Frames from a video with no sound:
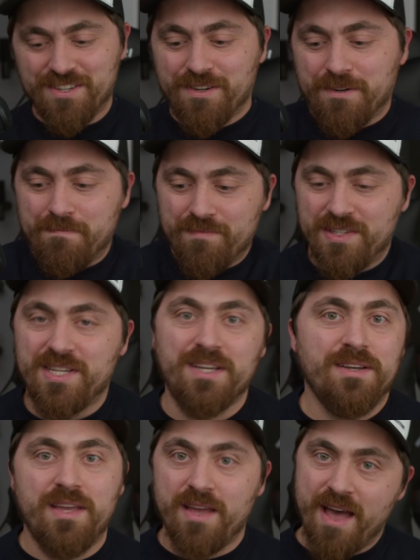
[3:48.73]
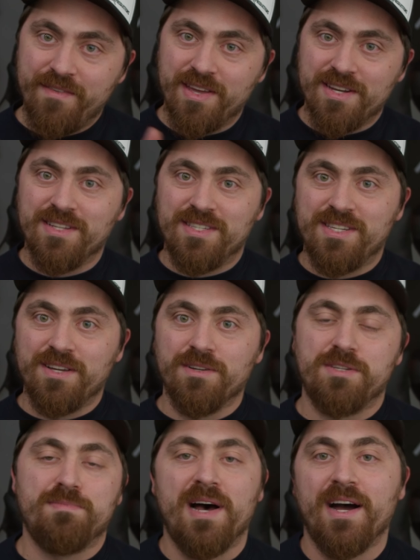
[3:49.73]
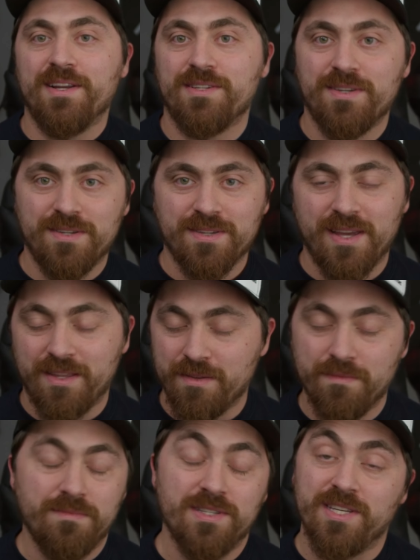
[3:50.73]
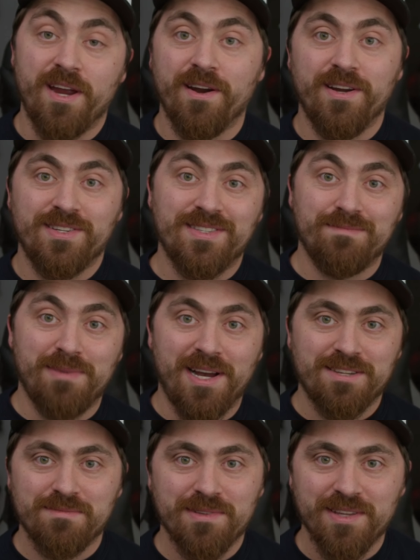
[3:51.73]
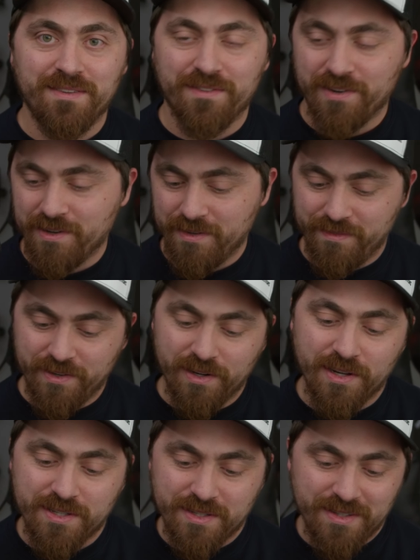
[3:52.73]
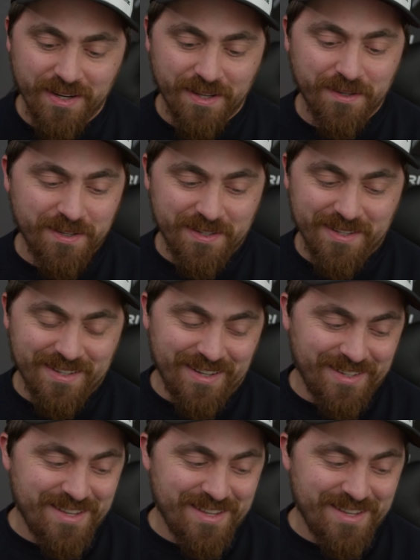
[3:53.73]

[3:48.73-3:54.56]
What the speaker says: So having it in single spot is like the scariest possible thing for us, for